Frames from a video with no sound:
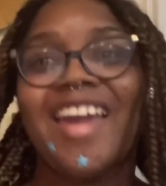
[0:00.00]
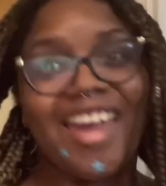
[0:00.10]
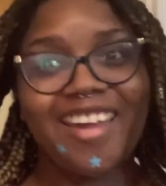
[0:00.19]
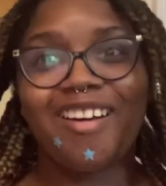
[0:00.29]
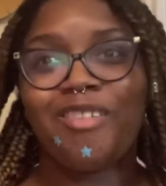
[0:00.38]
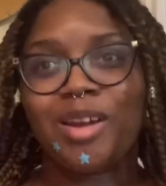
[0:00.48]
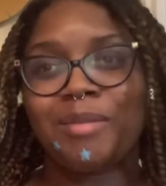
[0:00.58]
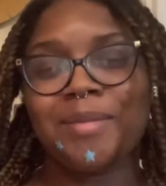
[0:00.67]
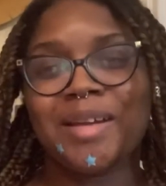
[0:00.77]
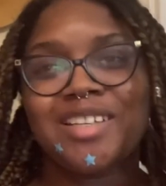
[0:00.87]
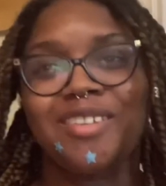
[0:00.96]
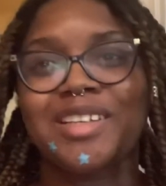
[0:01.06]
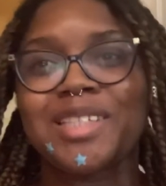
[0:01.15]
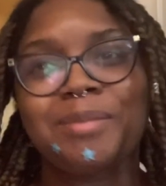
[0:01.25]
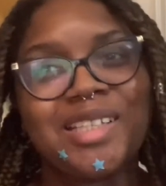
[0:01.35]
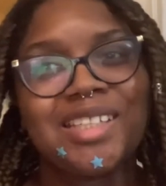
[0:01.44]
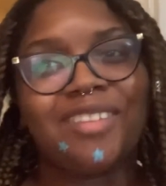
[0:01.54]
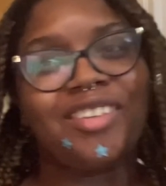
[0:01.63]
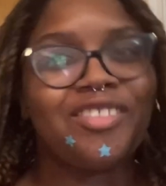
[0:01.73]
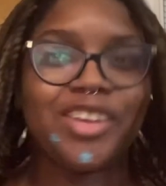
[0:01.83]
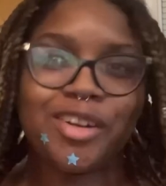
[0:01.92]
Hey y'all, welcome back to my channel,
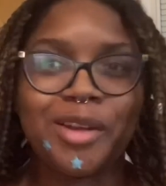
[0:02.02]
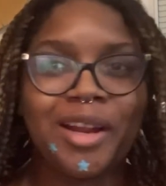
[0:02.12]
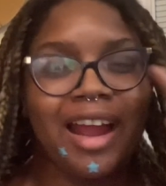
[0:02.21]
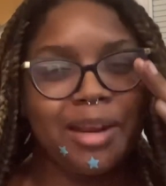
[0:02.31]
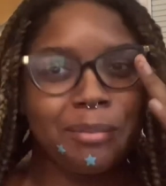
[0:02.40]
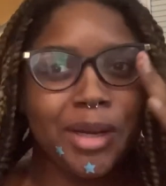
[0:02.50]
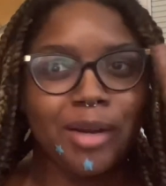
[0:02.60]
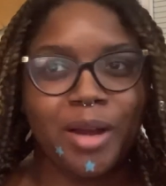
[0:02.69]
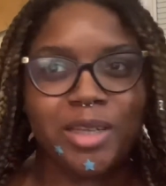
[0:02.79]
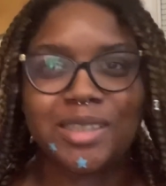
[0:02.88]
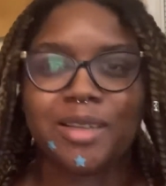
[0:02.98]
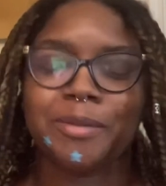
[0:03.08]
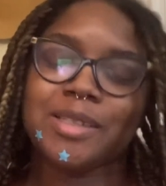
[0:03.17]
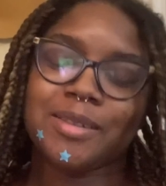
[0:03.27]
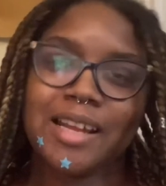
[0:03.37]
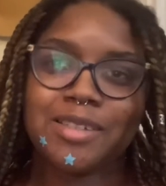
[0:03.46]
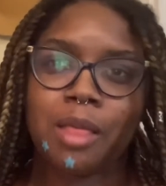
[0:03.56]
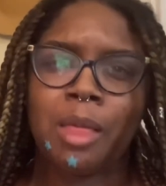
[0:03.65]
ItsBriTV. If you're new here, I am Bri, your posh ex up in the chat.